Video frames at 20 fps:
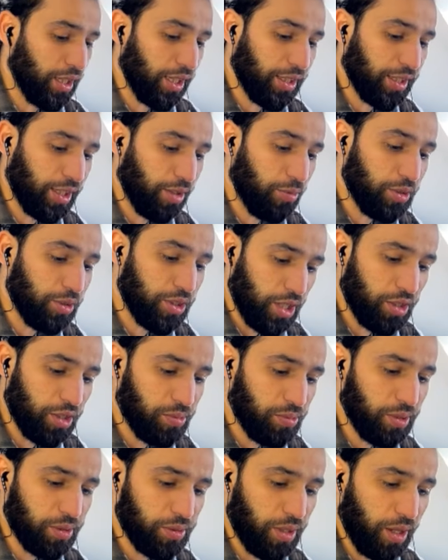like, I
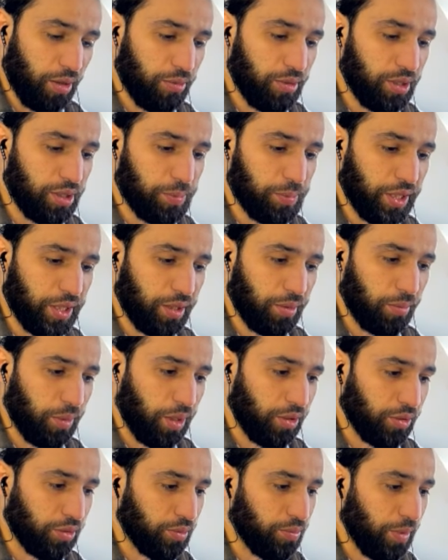will speak
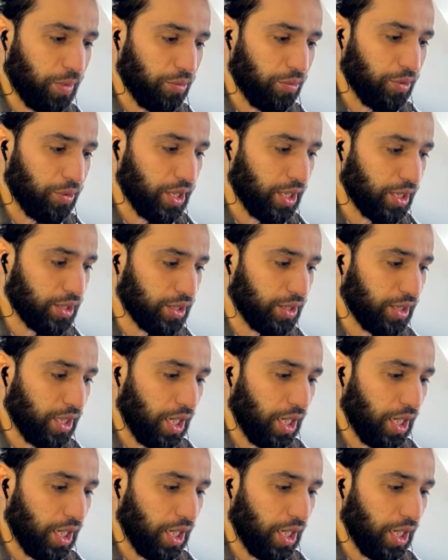about my reaction,